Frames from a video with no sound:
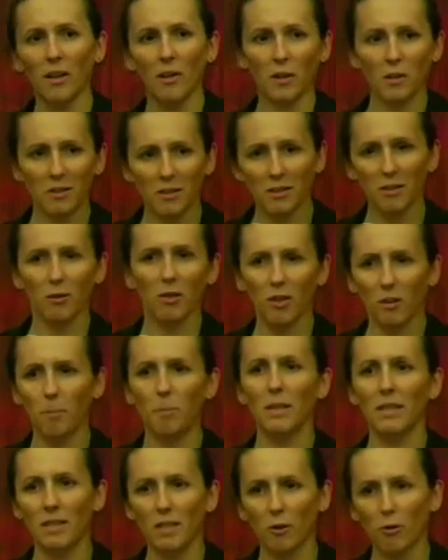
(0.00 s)
they're still going to
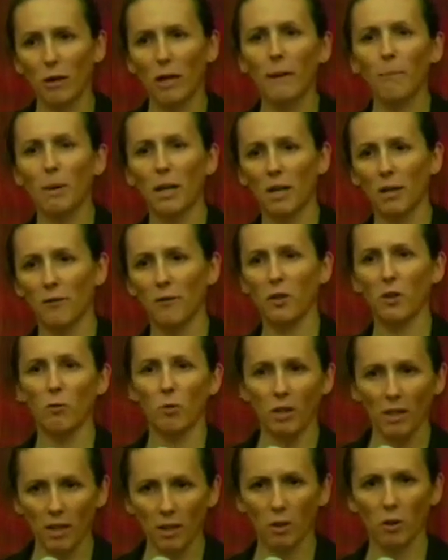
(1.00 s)
beat the crap out of you
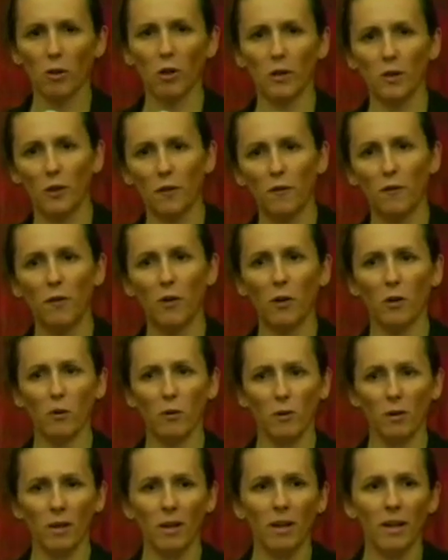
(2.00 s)
when they look on your
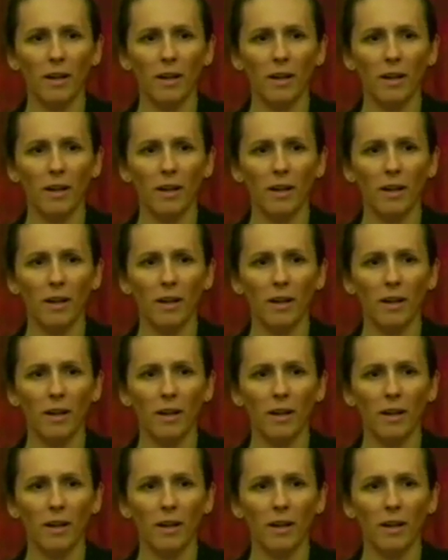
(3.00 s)
phone.